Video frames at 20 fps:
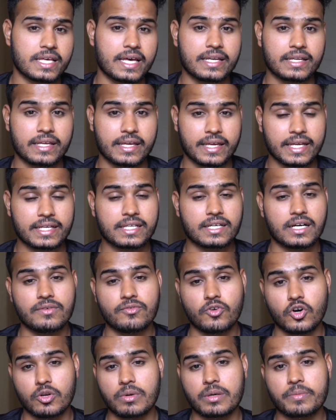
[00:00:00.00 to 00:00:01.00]
and get a
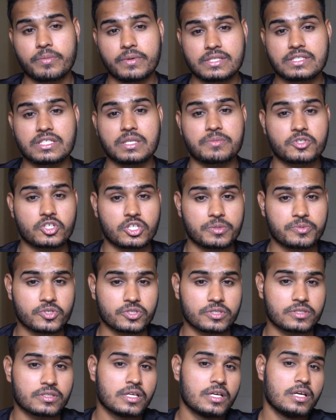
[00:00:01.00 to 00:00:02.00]
Walmart Plus
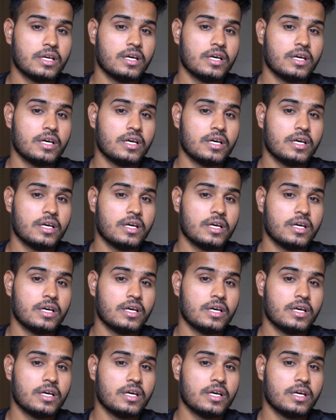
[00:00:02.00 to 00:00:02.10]
subscription